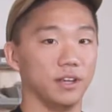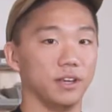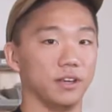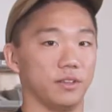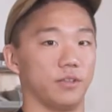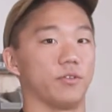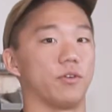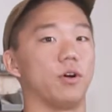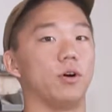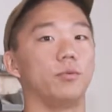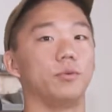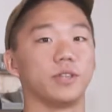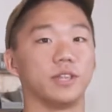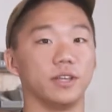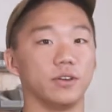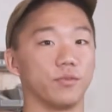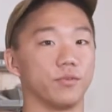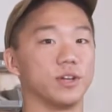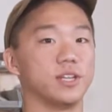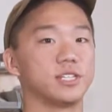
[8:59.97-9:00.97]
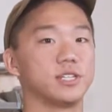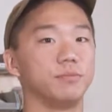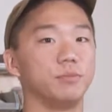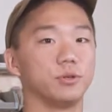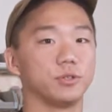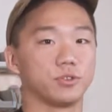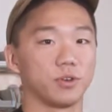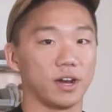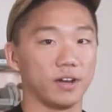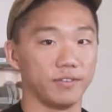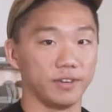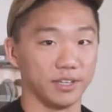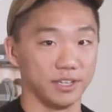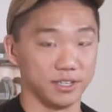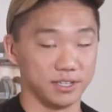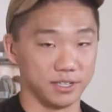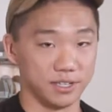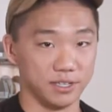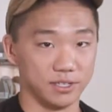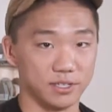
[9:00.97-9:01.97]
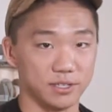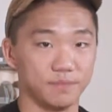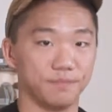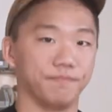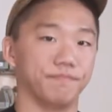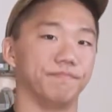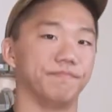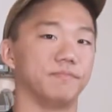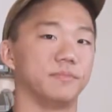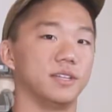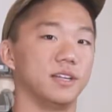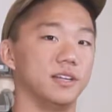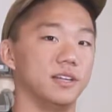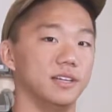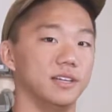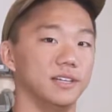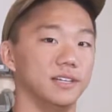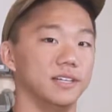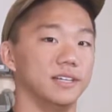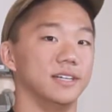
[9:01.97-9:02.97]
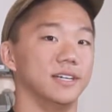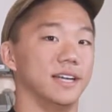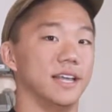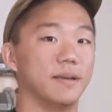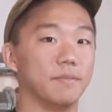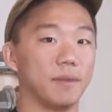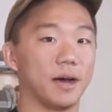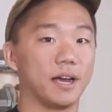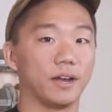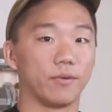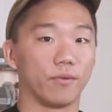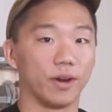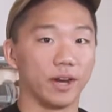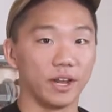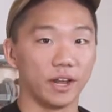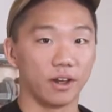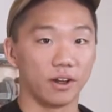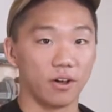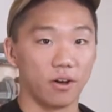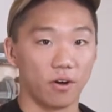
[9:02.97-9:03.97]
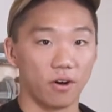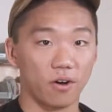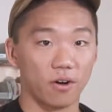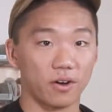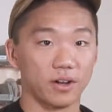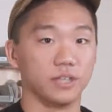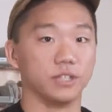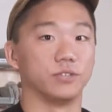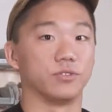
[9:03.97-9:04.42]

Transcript: They're all within reasonable driving distance. I didn't mind renting a car and